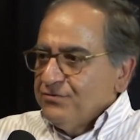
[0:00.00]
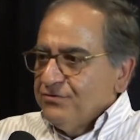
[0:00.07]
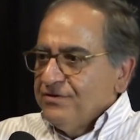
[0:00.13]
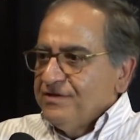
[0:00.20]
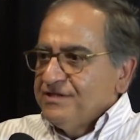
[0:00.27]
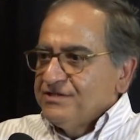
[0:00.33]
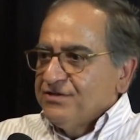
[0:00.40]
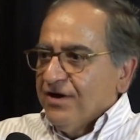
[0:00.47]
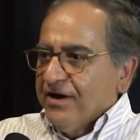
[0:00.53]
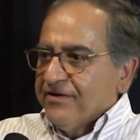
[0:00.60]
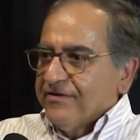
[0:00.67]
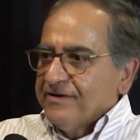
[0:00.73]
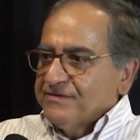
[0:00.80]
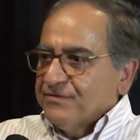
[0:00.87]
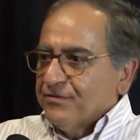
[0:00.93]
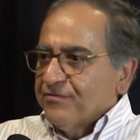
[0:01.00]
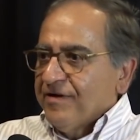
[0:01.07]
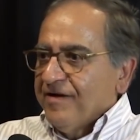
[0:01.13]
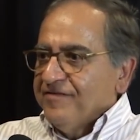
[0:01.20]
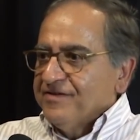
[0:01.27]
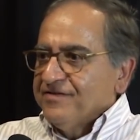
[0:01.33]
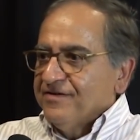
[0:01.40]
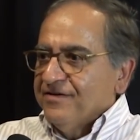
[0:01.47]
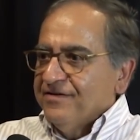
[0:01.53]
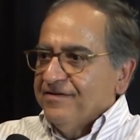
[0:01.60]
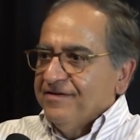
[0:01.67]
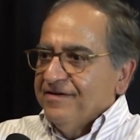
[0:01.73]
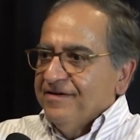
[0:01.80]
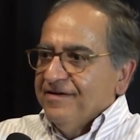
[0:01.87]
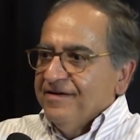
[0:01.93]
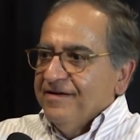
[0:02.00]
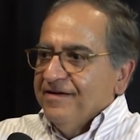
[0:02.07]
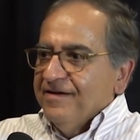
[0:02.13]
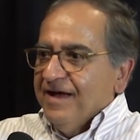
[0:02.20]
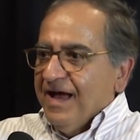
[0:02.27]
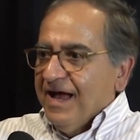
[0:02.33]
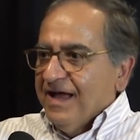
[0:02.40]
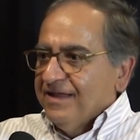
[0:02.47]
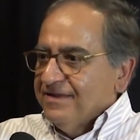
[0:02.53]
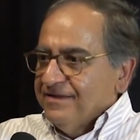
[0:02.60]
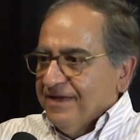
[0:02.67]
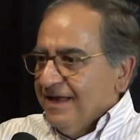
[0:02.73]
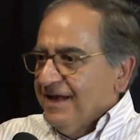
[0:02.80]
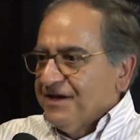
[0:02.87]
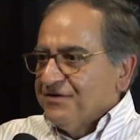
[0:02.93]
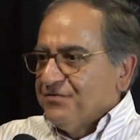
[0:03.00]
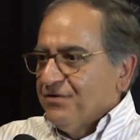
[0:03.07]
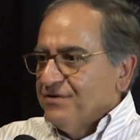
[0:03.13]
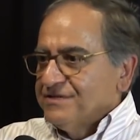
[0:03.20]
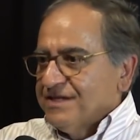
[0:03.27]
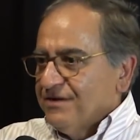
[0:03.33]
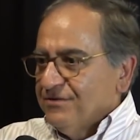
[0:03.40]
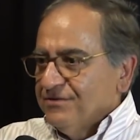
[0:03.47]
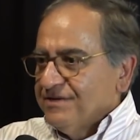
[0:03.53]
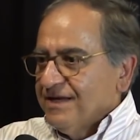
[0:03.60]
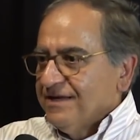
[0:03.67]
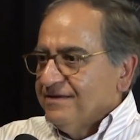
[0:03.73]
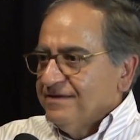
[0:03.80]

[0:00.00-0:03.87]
do these diagrams for graviton and electrons and all that.